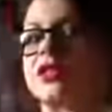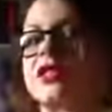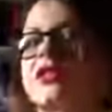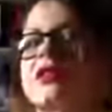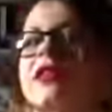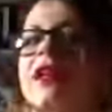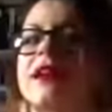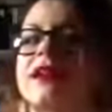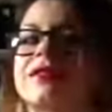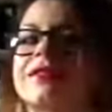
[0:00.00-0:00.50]
in the
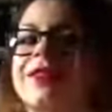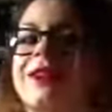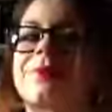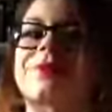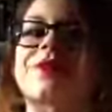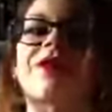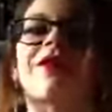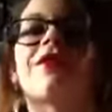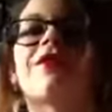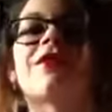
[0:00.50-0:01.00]
next
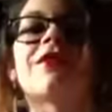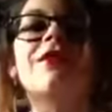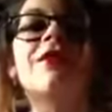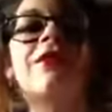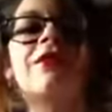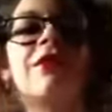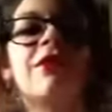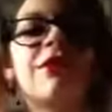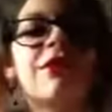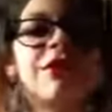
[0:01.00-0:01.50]
chapter. And,
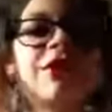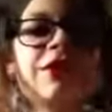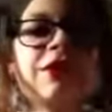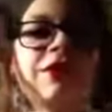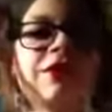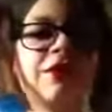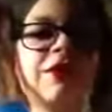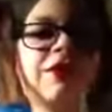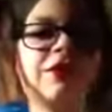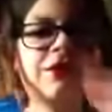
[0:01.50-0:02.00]

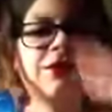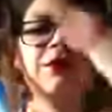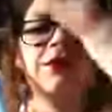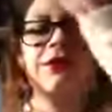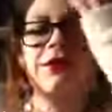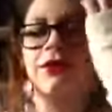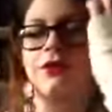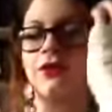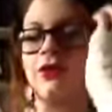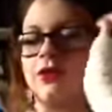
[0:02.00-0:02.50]

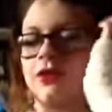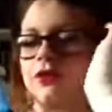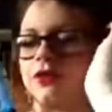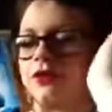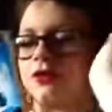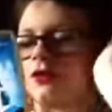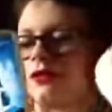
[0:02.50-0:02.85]
oh,